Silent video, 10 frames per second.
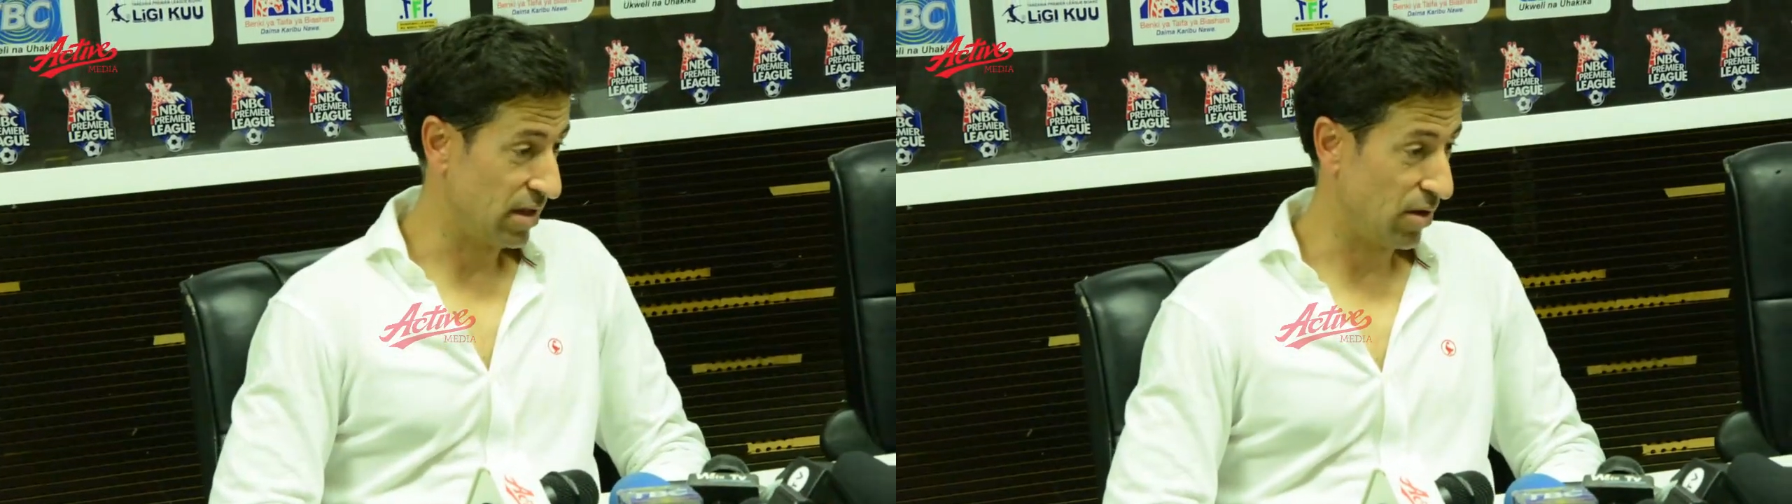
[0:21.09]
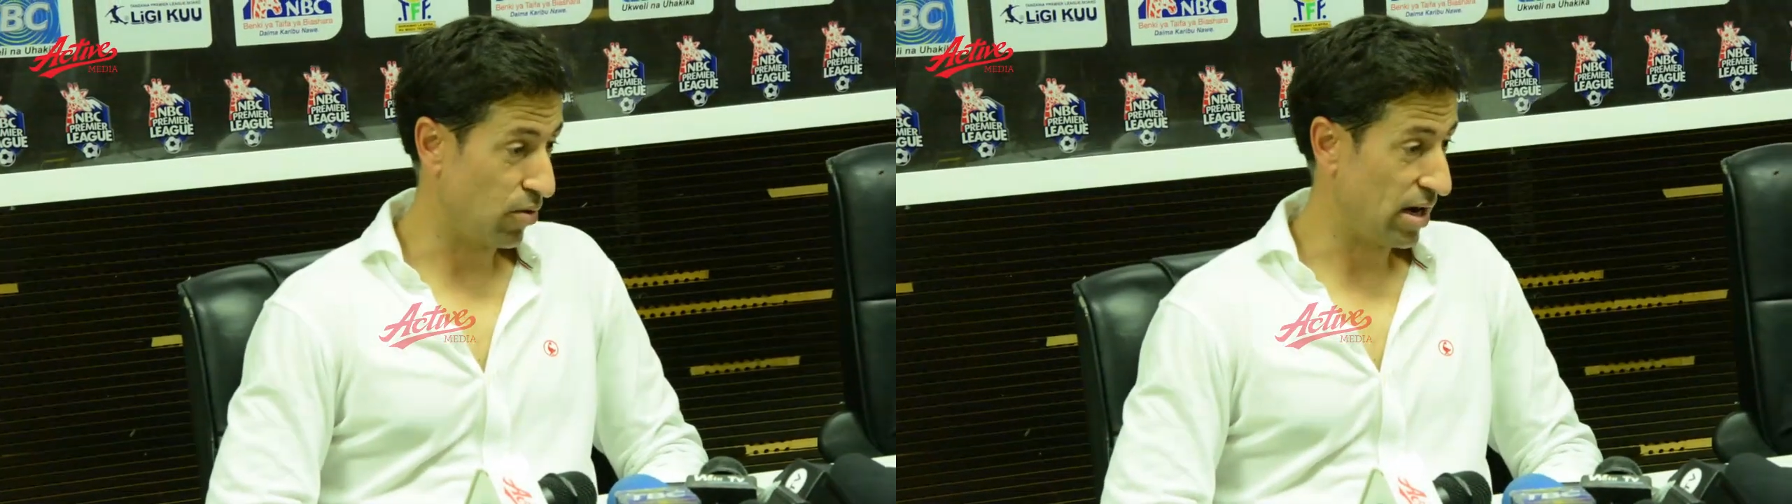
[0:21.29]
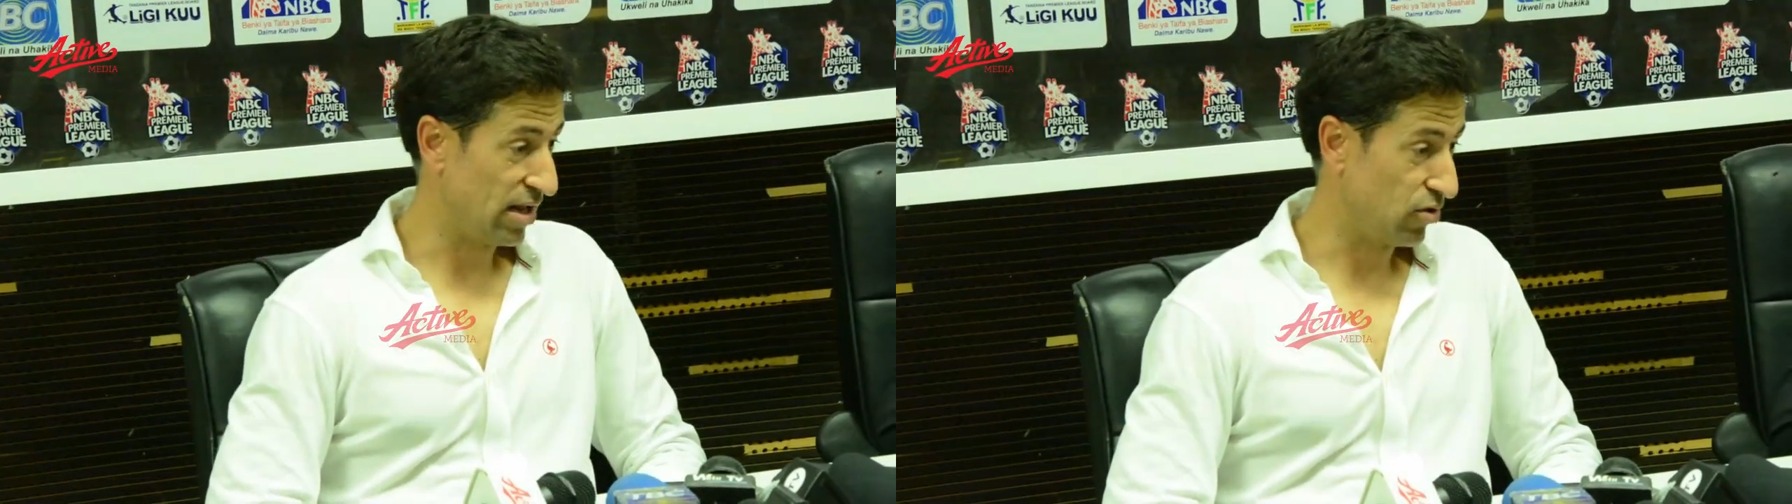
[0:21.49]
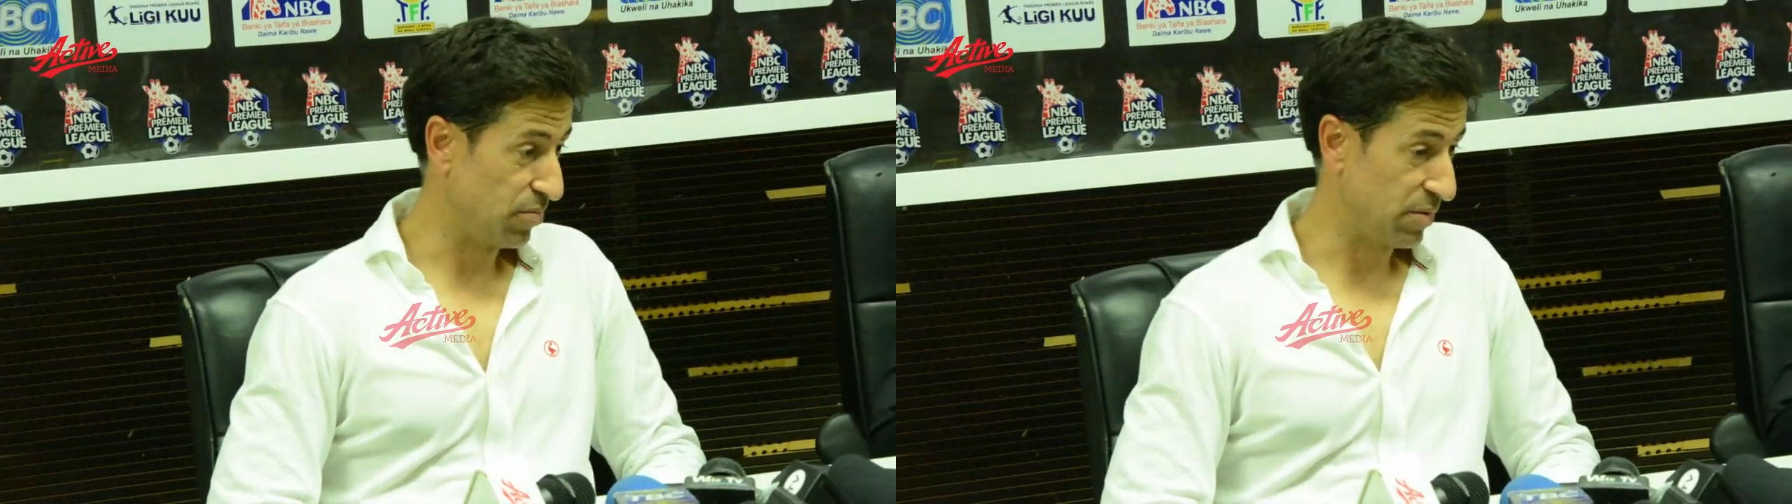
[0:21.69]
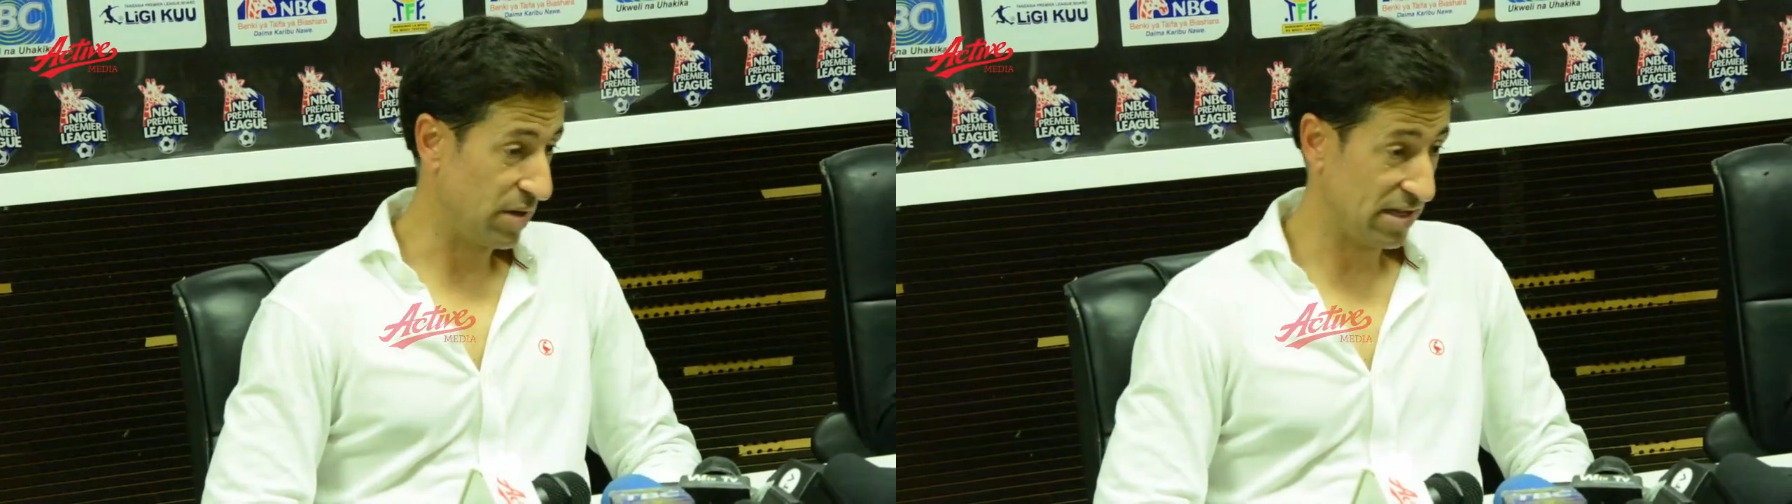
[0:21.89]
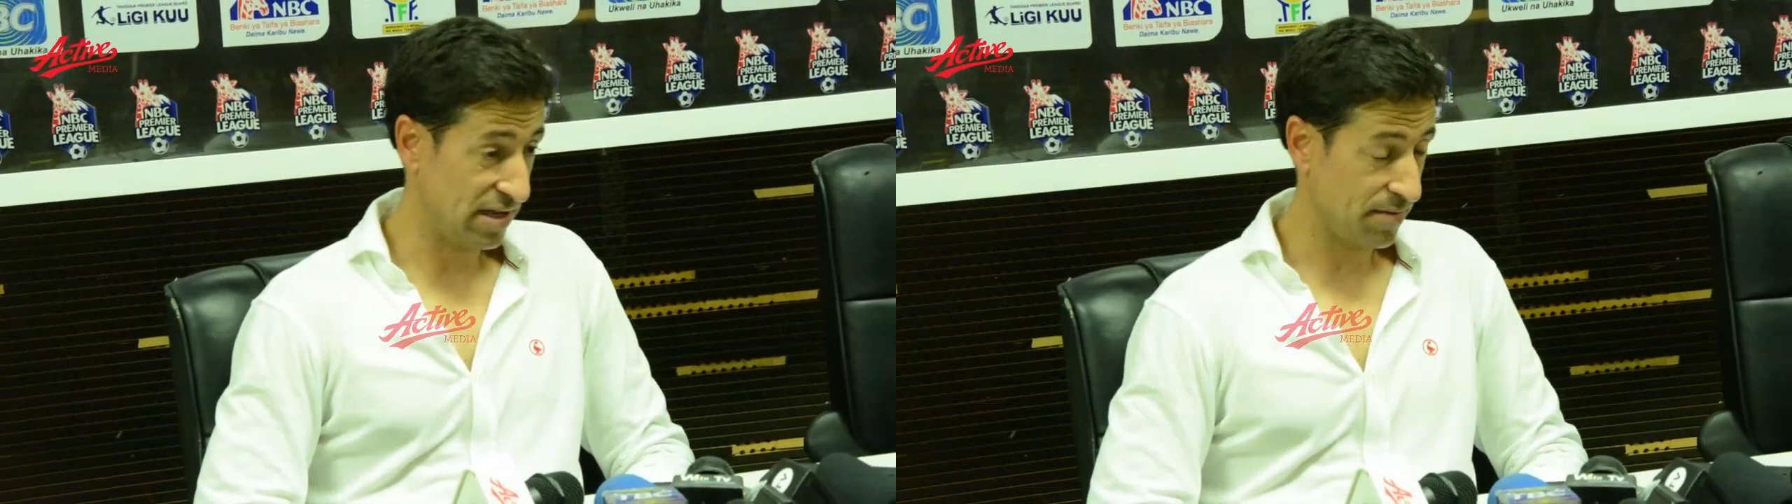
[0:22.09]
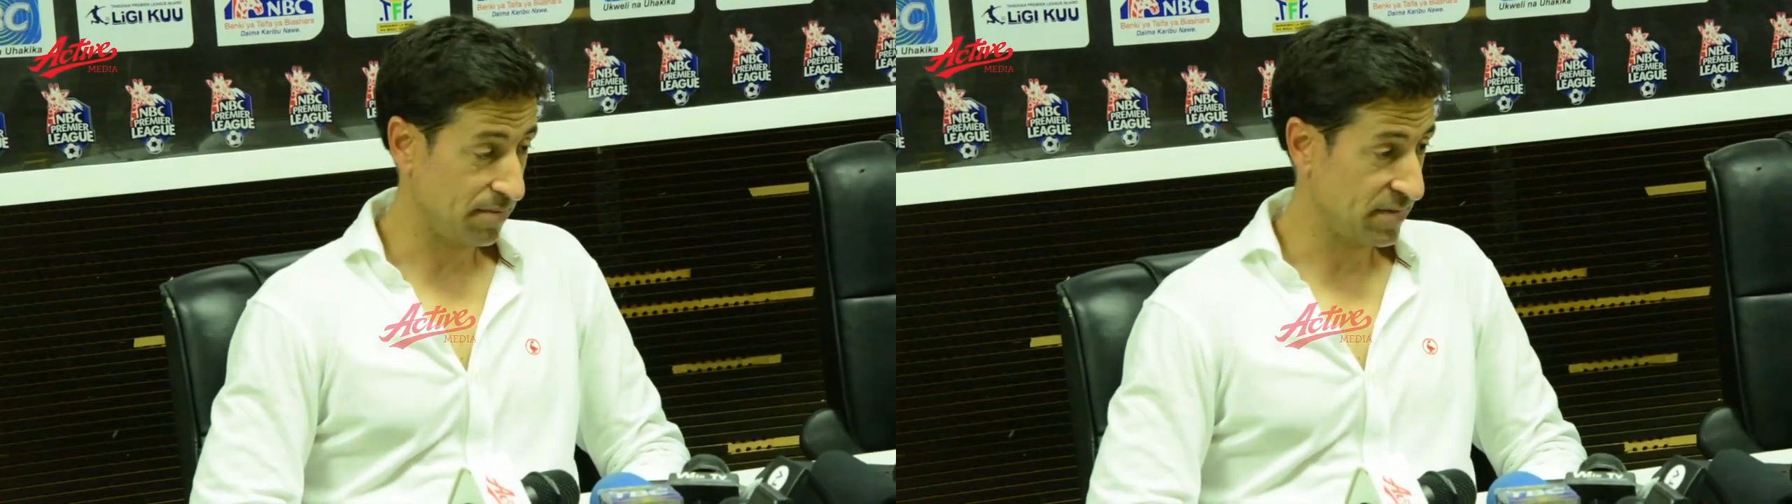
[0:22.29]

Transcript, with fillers: they were a little bit better,